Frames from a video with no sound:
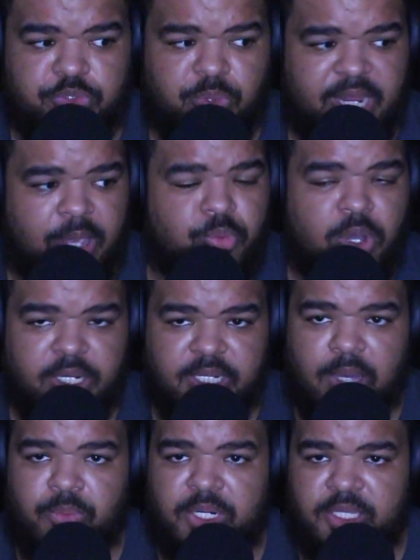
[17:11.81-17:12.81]
which is what I
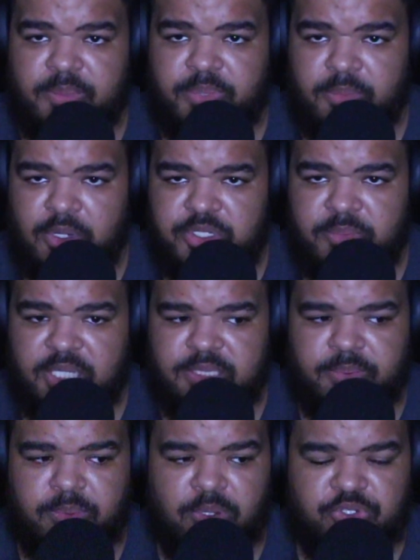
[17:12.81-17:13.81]
wanted. I wanted the
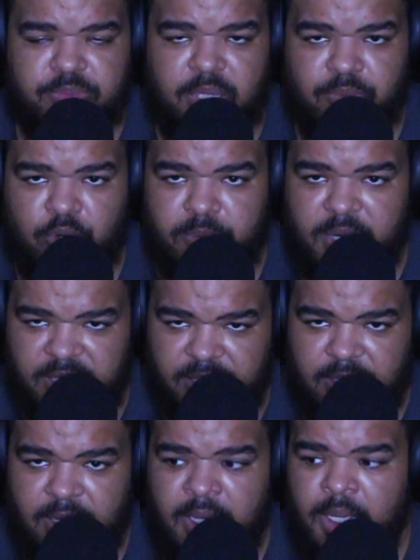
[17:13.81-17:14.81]
promotion because the promotion meant more
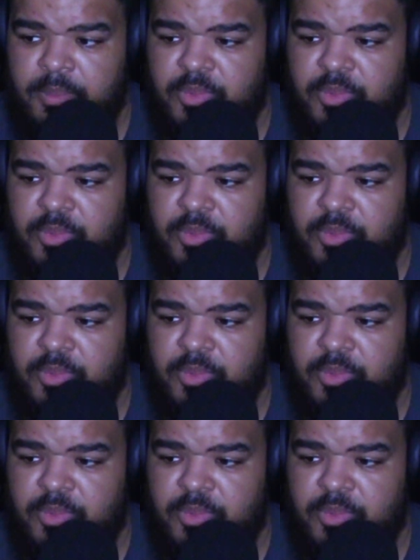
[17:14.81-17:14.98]
money.